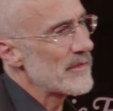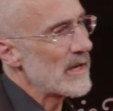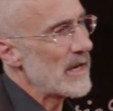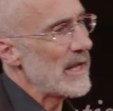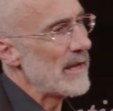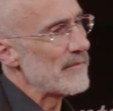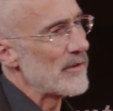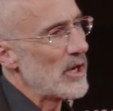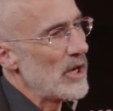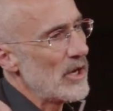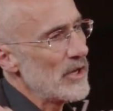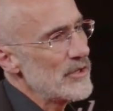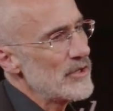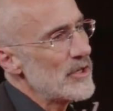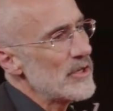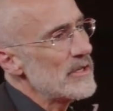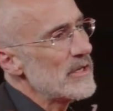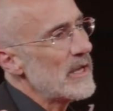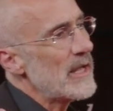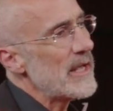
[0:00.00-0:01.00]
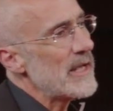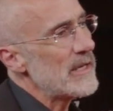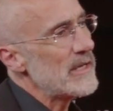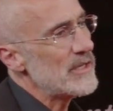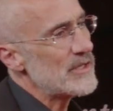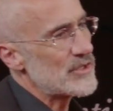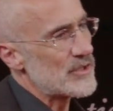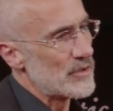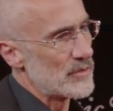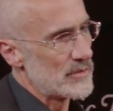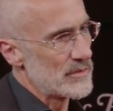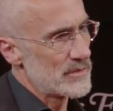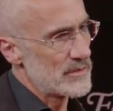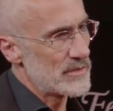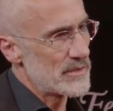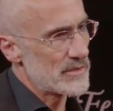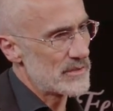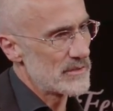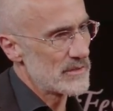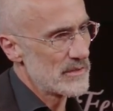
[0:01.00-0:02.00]
that I have 180
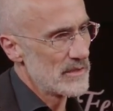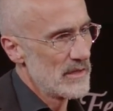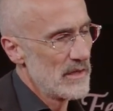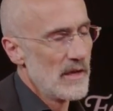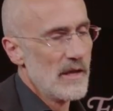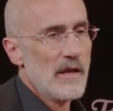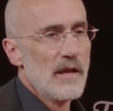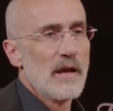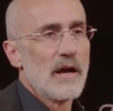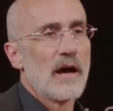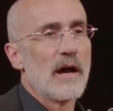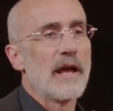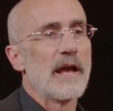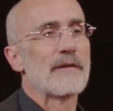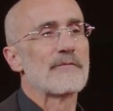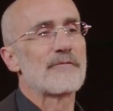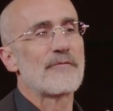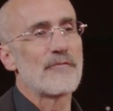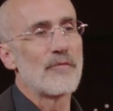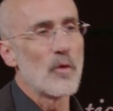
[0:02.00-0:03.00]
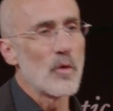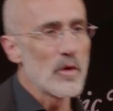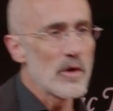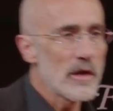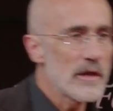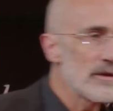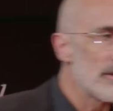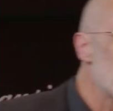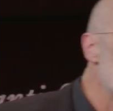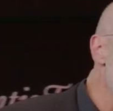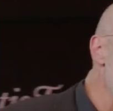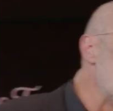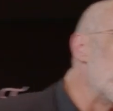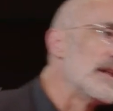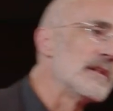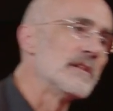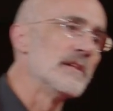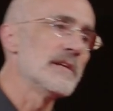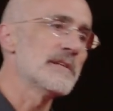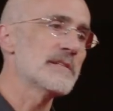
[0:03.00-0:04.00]
students, I have 400 on the
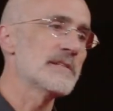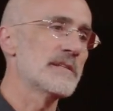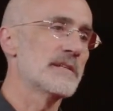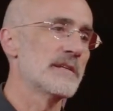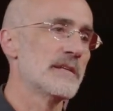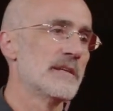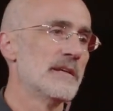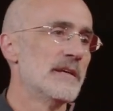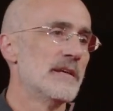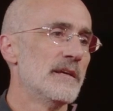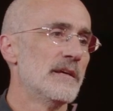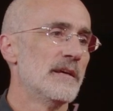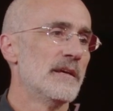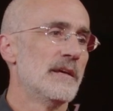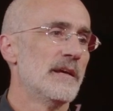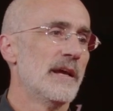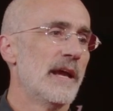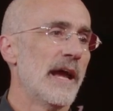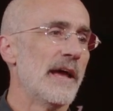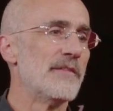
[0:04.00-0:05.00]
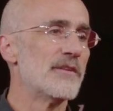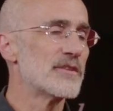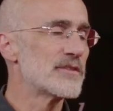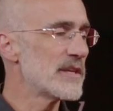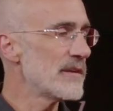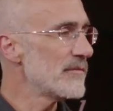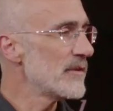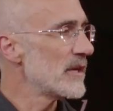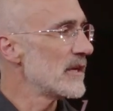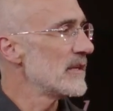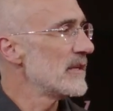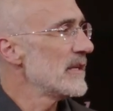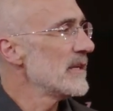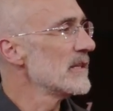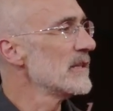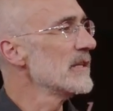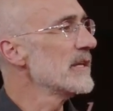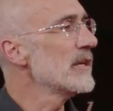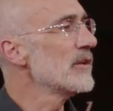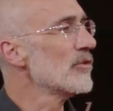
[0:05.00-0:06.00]
waiting list, and there's even an
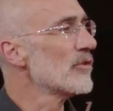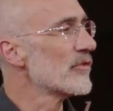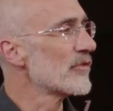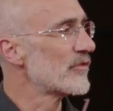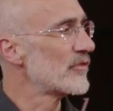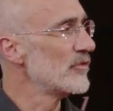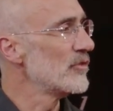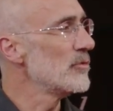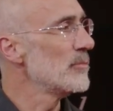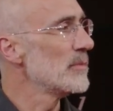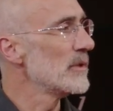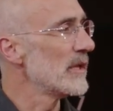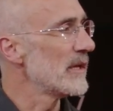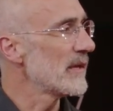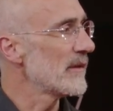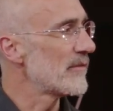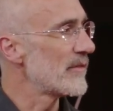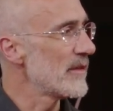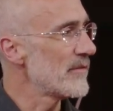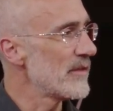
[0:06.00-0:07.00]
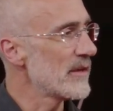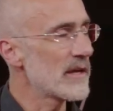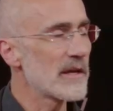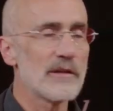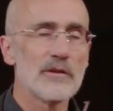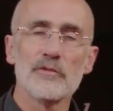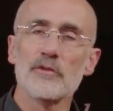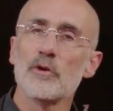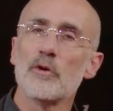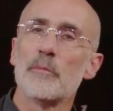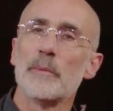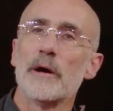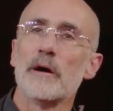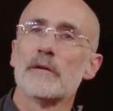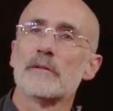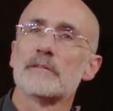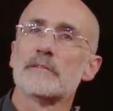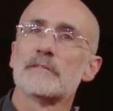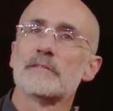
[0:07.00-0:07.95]
illegal Zoom link they think I don't know about.